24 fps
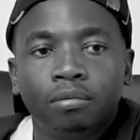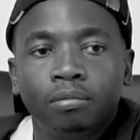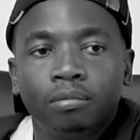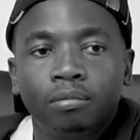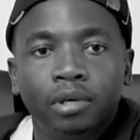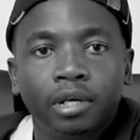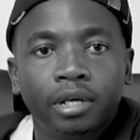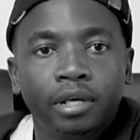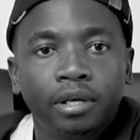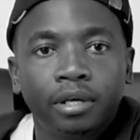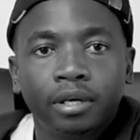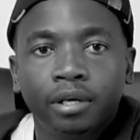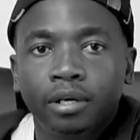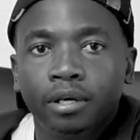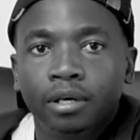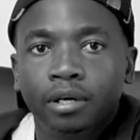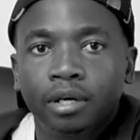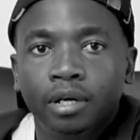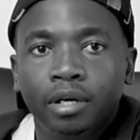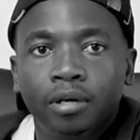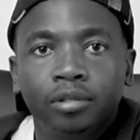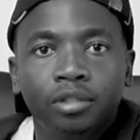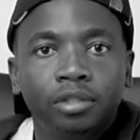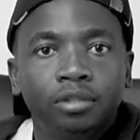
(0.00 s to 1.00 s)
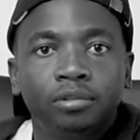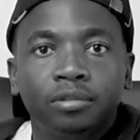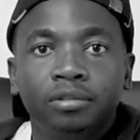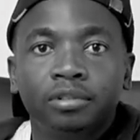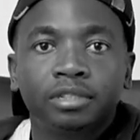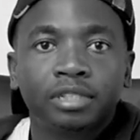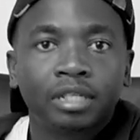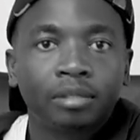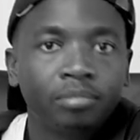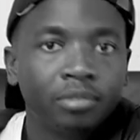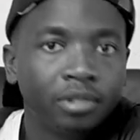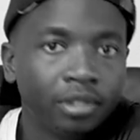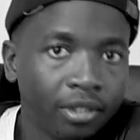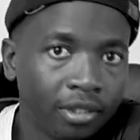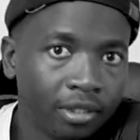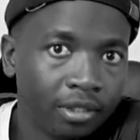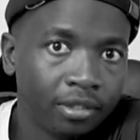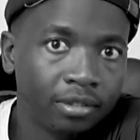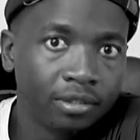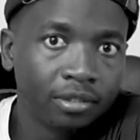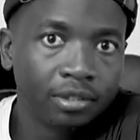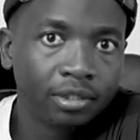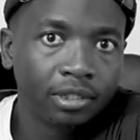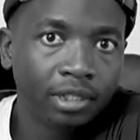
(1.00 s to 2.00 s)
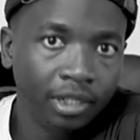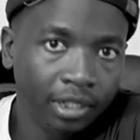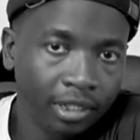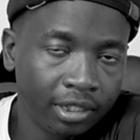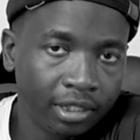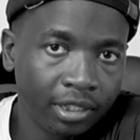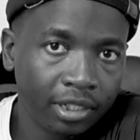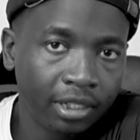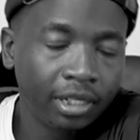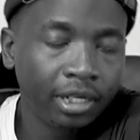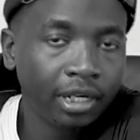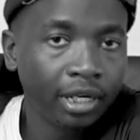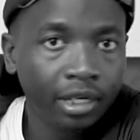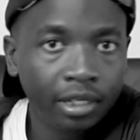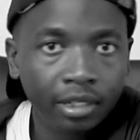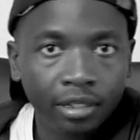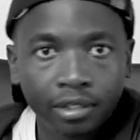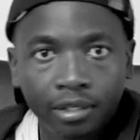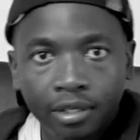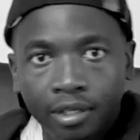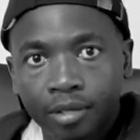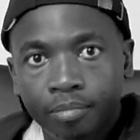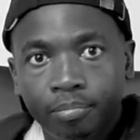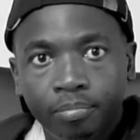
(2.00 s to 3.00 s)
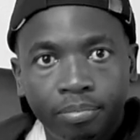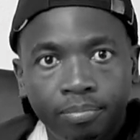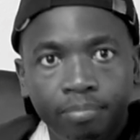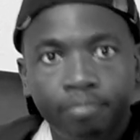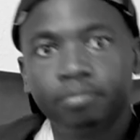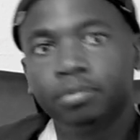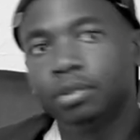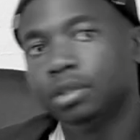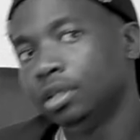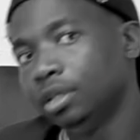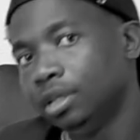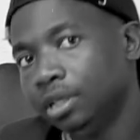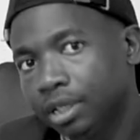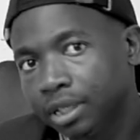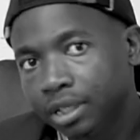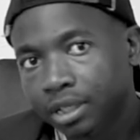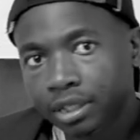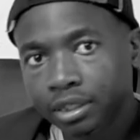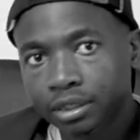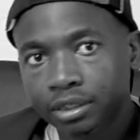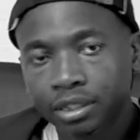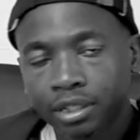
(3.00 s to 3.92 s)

Where I was doing something else and then I ended up in